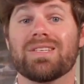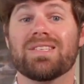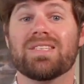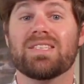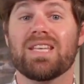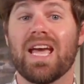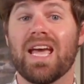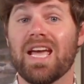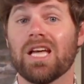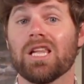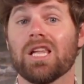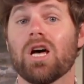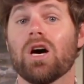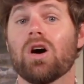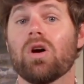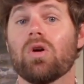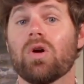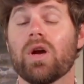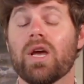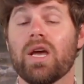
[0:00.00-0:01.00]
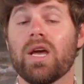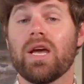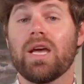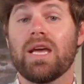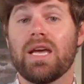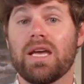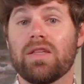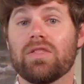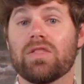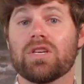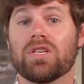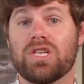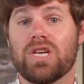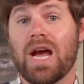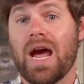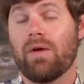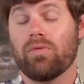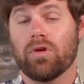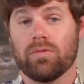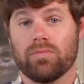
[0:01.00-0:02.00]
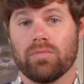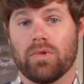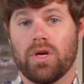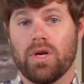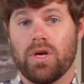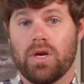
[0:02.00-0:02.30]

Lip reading: say hello in the chat room.